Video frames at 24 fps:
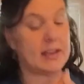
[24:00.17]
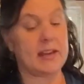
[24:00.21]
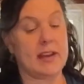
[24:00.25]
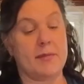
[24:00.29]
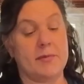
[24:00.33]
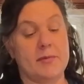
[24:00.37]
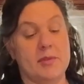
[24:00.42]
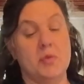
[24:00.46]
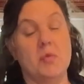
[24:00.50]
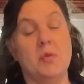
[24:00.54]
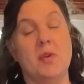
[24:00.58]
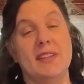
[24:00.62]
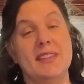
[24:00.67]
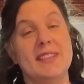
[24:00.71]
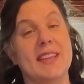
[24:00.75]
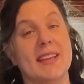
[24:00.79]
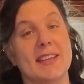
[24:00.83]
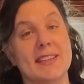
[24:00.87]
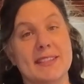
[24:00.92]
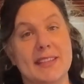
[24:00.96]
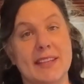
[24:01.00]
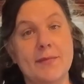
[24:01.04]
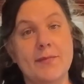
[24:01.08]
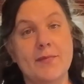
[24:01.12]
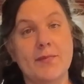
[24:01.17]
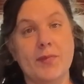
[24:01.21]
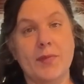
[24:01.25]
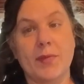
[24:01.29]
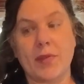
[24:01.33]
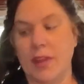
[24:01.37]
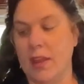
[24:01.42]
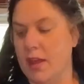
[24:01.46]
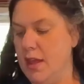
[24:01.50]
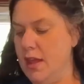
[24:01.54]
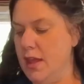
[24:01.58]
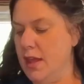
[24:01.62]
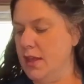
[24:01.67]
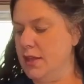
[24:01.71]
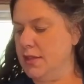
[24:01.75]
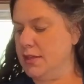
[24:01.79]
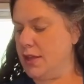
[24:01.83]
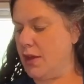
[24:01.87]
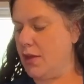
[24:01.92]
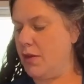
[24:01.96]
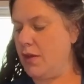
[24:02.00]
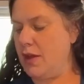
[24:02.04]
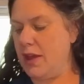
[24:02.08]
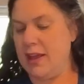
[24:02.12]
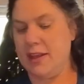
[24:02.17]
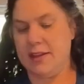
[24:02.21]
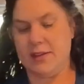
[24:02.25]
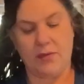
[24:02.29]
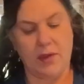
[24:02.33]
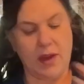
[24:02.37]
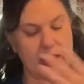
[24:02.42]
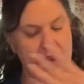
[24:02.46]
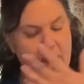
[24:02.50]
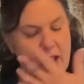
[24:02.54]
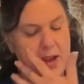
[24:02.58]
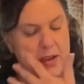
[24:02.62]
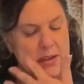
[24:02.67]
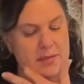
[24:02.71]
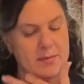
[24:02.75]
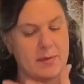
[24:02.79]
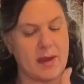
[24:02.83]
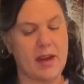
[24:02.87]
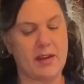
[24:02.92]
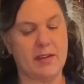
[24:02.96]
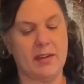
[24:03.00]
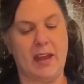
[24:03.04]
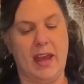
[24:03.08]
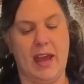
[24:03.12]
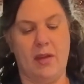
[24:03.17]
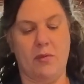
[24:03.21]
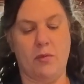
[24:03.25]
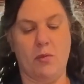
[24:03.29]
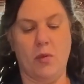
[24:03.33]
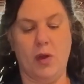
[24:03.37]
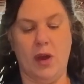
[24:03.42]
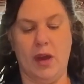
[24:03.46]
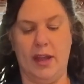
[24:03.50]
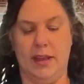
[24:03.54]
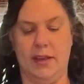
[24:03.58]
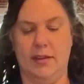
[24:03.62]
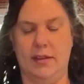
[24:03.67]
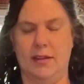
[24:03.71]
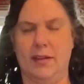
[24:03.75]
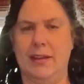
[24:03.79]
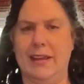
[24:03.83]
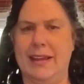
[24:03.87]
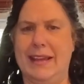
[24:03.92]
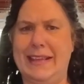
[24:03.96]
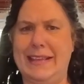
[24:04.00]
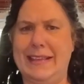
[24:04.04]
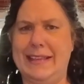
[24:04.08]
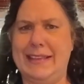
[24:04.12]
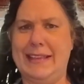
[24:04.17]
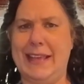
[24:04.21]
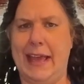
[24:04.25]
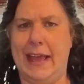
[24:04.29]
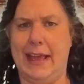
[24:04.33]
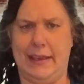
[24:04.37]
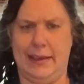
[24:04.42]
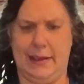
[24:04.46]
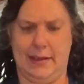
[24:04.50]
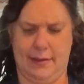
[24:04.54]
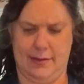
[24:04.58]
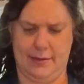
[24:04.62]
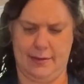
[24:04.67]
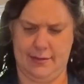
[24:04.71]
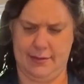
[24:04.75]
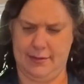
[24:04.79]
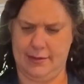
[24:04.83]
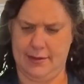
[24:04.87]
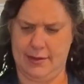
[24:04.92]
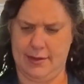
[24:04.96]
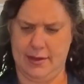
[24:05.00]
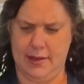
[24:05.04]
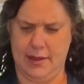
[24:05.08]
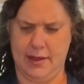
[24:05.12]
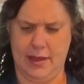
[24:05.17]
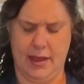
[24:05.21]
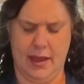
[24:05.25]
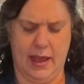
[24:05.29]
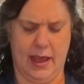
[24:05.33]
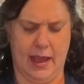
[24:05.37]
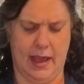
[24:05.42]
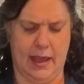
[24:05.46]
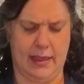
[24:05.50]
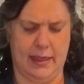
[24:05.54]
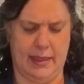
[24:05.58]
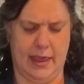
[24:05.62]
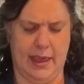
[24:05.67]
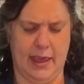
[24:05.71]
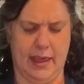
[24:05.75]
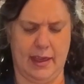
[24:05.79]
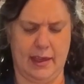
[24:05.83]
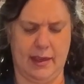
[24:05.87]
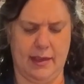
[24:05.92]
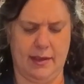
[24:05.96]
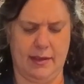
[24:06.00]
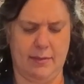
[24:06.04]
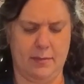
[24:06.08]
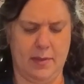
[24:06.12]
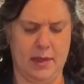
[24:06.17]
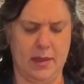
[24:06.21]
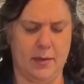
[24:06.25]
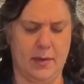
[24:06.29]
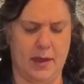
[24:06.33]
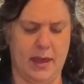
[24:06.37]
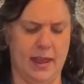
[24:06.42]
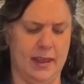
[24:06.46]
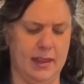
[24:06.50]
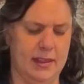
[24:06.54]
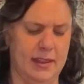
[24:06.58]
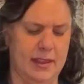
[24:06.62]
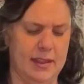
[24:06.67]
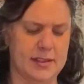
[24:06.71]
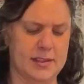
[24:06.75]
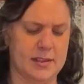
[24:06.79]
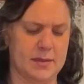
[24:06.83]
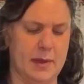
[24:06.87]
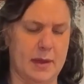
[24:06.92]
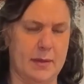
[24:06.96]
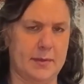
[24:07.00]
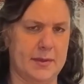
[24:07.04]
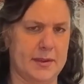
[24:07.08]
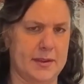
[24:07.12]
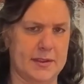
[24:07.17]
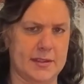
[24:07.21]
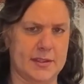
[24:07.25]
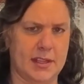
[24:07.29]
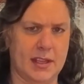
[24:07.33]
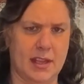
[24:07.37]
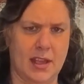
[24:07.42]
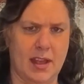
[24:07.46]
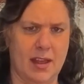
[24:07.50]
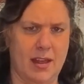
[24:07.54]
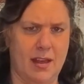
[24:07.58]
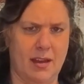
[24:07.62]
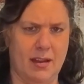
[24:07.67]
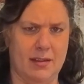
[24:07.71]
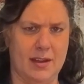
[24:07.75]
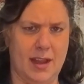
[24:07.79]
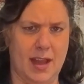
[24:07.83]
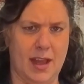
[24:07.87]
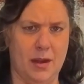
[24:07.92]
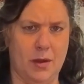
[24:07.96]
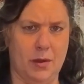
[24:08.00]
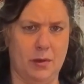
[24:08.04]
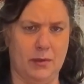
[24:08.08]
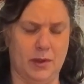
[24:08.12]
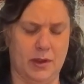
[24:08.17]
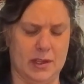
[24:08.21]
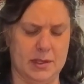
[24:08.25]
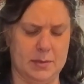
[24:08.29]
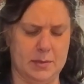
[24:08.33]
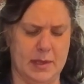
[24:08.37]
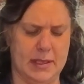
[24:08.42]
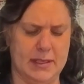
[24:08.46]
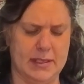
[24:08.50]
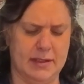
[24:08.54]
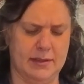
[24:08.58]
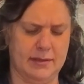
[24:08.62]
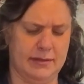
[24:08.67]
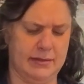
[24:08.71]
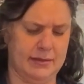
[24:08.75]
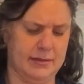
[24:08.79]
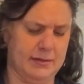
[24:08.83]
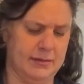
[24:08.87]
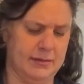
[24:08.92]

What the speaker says: it up to 160. So it's right now it's about at 110, I think. By the way, these thermometers are not over expensive.